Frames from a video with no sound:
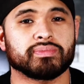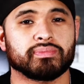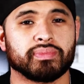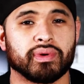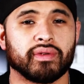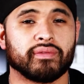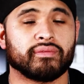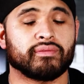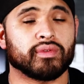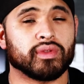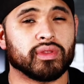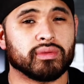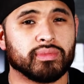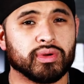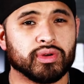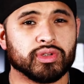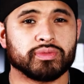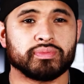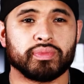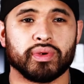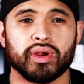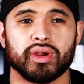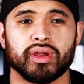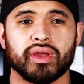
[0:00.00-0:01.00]
but for the
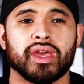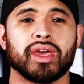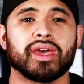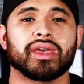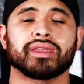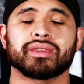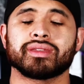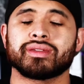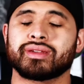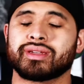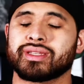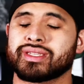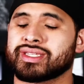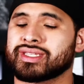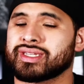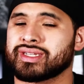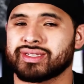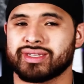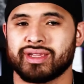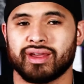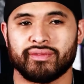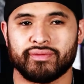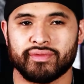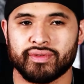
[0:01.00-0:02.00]
most part, you can sit
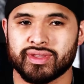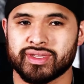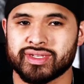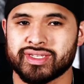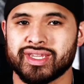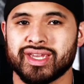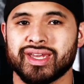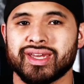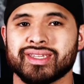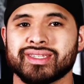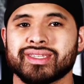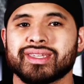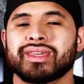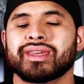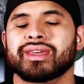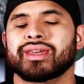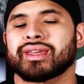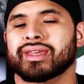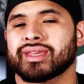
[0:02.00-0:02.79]
down for the test,